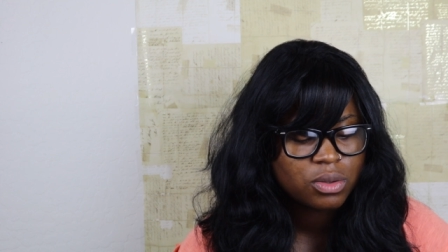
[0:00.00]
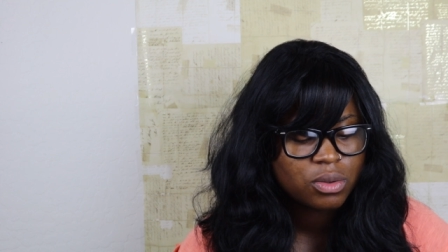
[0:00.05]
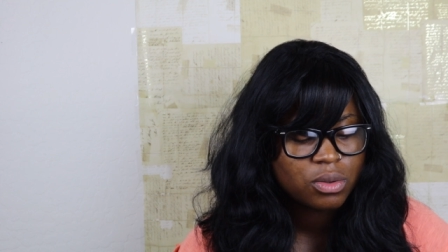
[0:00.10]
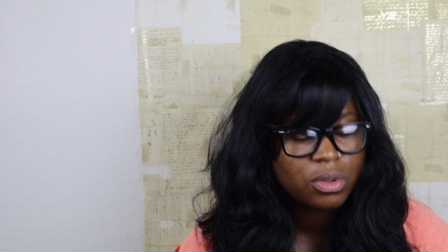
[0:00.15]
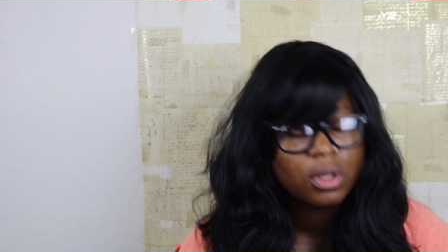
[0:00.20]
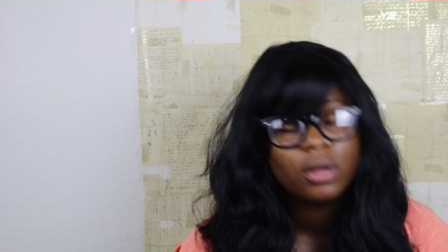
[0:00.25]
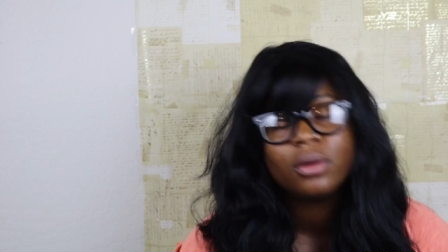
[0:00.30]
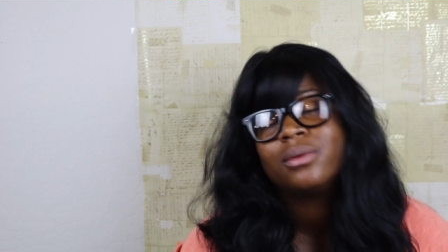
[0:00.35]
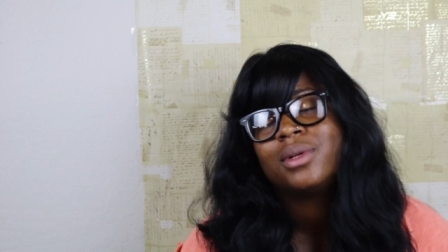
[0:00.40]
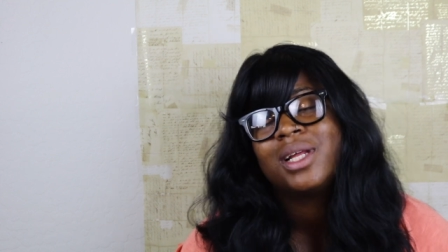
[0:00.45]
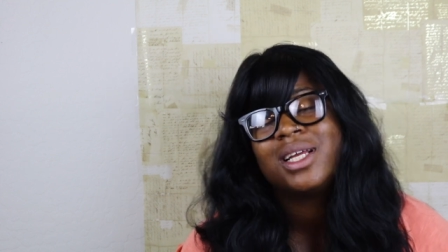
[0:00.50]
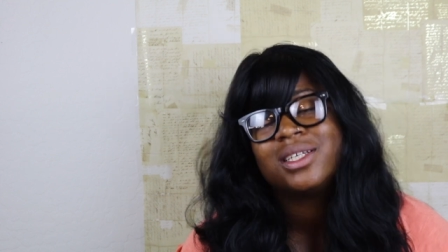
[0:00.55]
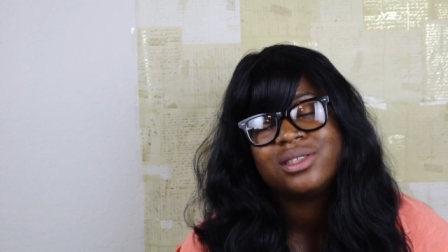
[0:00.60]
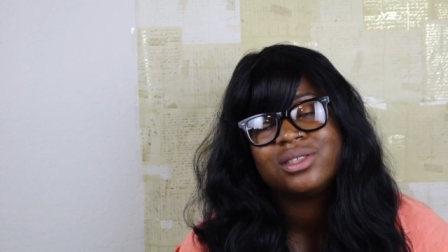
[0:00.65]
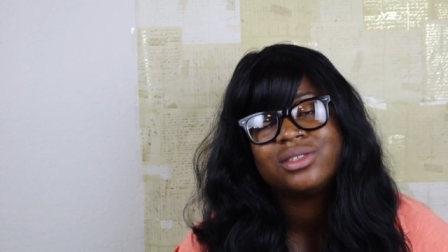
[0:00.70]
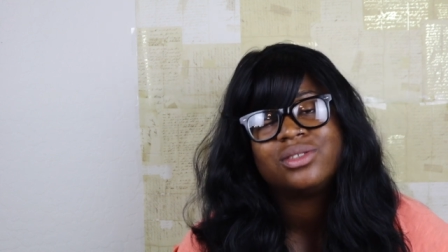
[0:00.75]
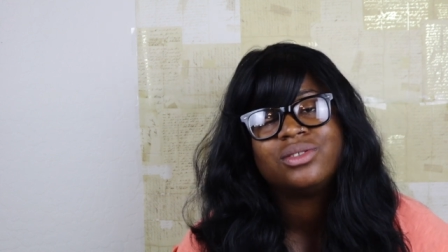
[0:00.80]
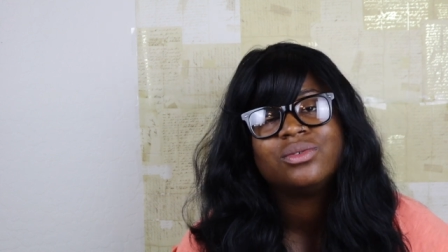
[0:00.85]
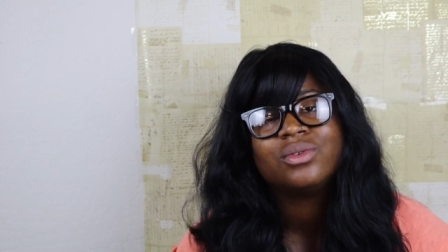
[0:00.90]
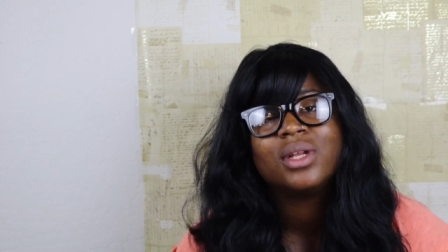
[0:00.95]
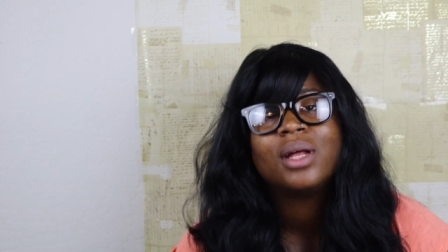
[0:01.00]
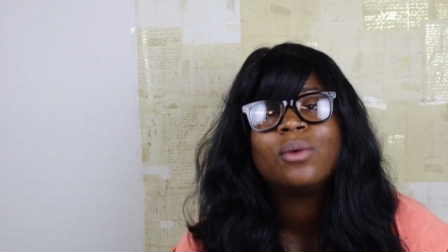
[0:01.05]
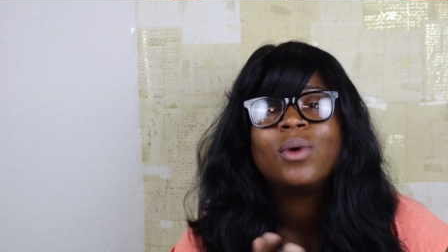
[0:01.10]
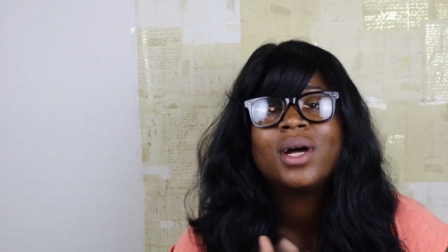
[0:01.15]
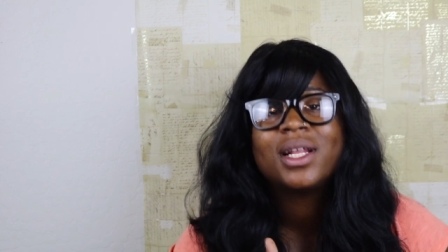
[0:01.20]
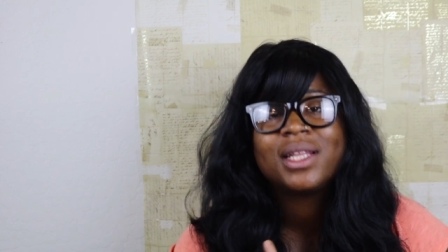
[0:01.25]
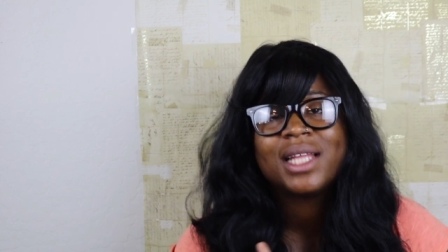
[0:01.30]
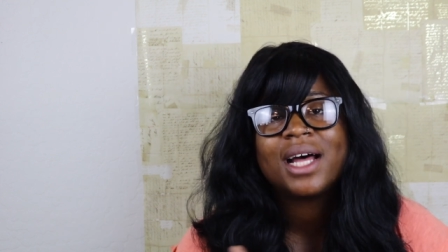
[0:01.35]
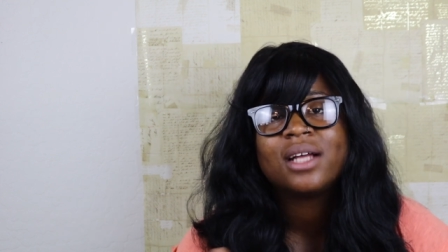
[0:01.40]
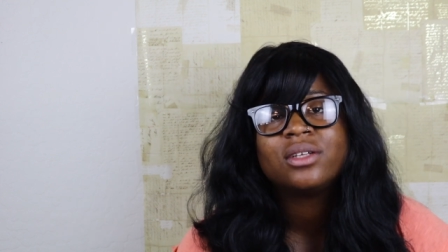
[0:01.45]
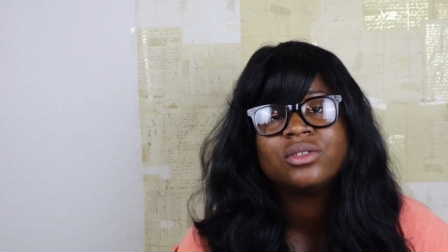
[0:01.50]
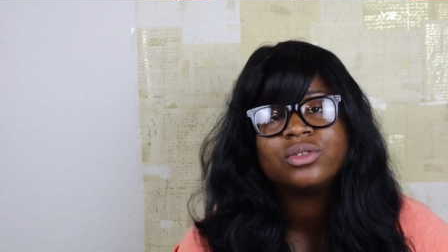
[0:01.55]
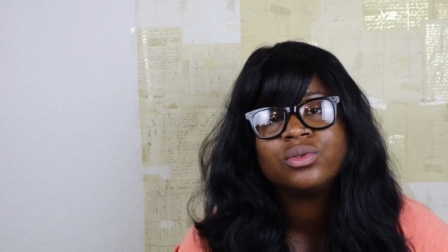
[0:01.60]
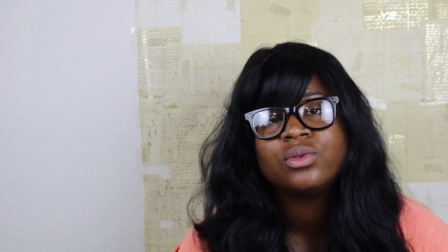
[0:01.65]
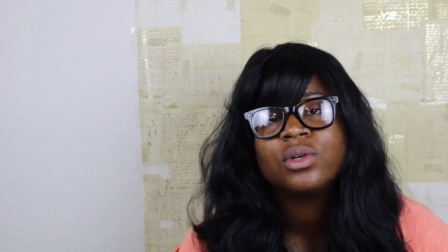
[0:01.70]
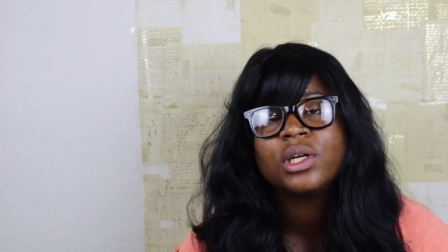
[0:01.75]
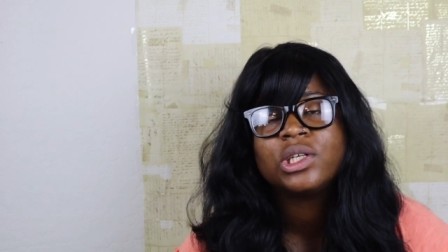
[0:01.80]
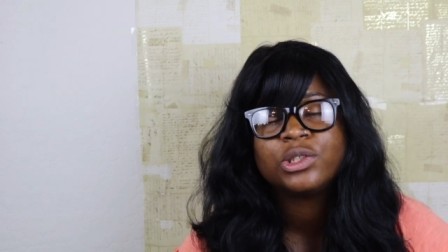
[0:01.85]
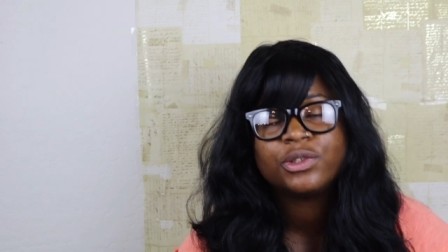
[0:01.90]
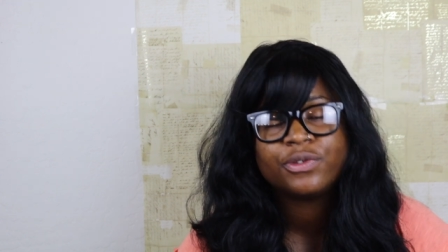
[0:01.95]
No, let's just do that.
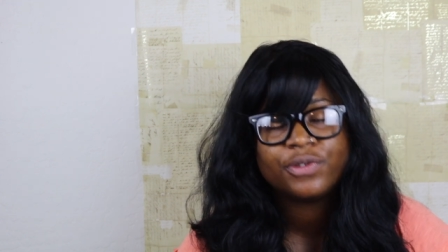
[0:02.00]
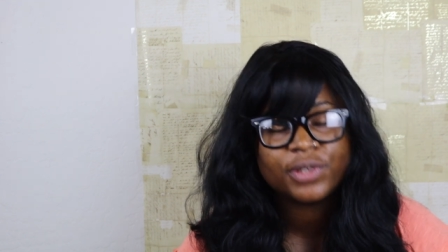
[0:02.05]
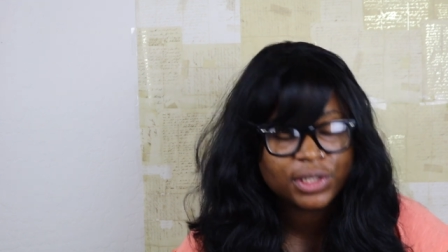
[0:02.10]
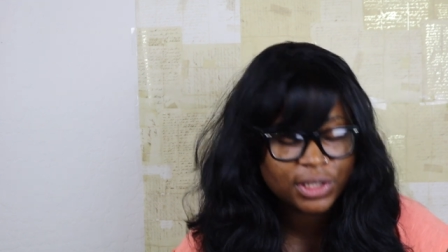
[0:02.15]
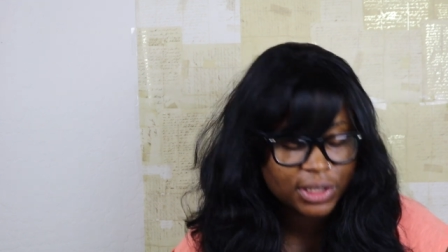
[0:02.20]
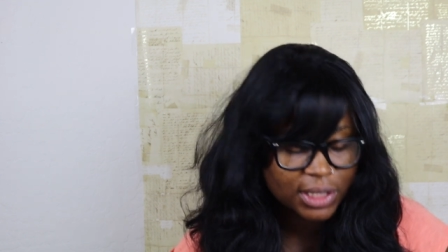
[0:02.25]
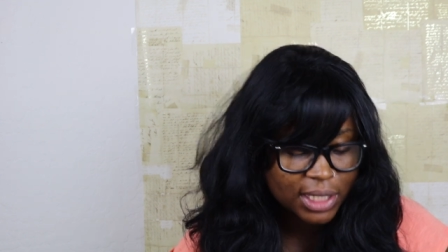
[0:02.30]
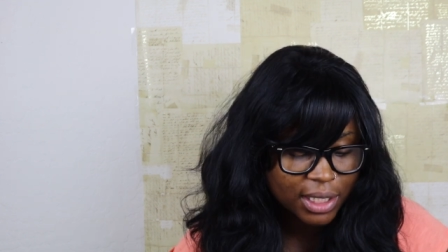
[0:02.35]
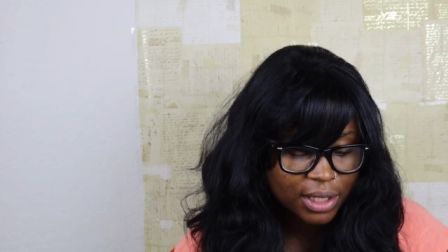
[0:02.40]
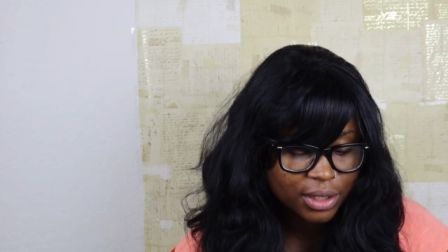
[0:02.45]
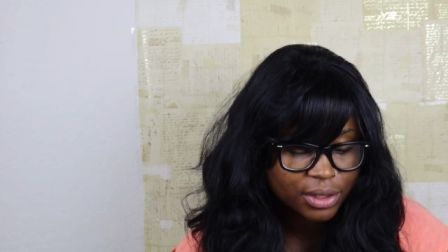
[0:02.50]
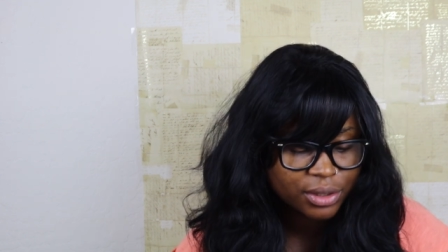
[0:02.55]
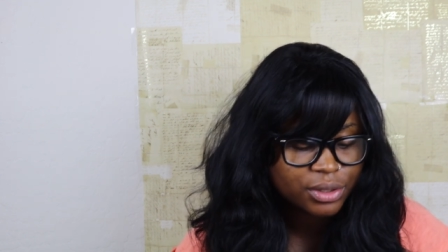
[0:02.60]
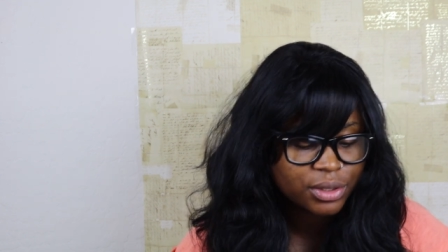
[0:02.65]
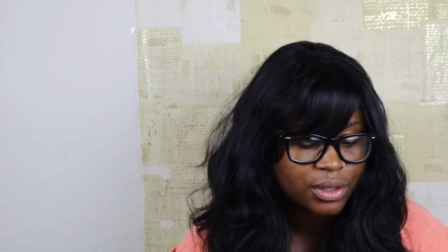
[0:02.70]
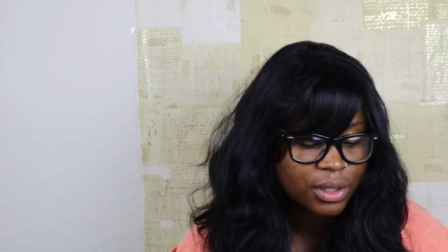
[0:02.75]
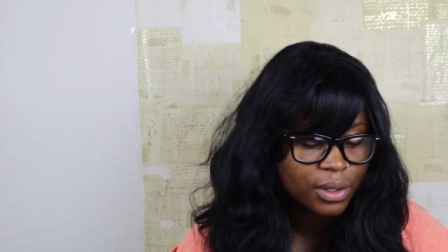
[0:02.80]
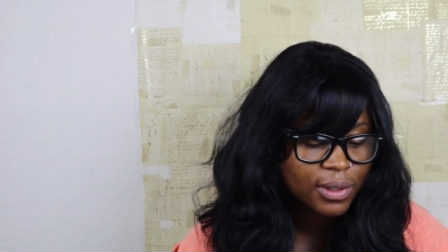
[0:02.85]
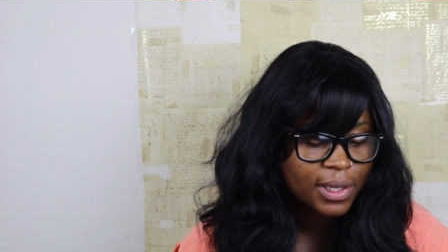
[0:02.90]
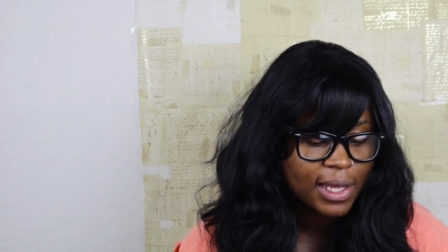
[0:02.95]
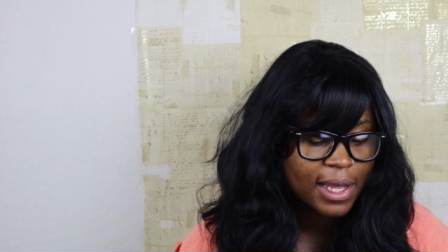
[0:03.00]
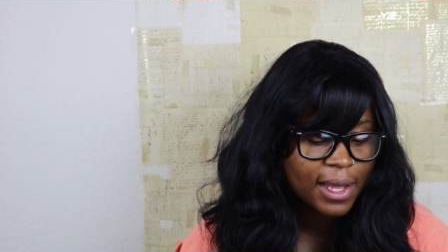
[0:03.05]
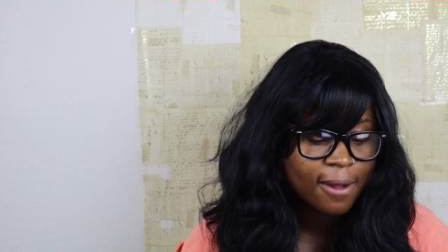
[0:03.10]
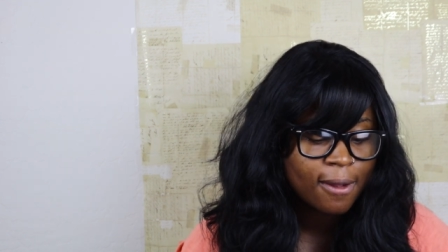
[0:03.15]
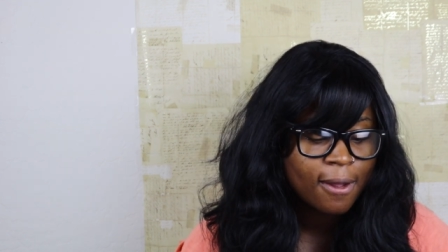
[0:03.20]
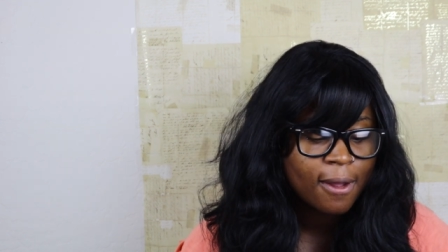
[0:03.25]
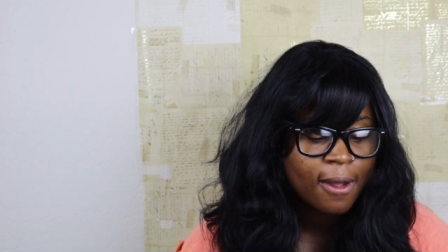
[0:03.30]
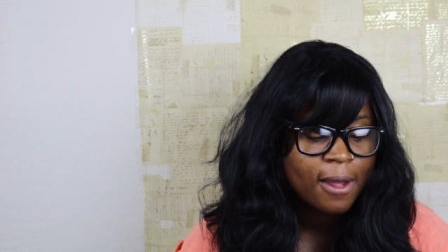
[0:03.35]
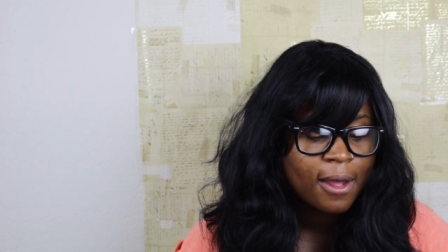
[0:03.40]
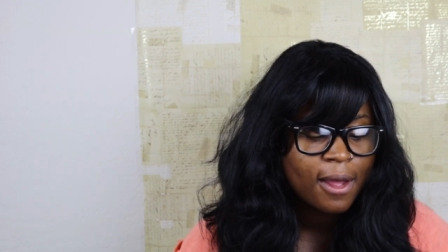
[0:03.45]
$1,250. Okay.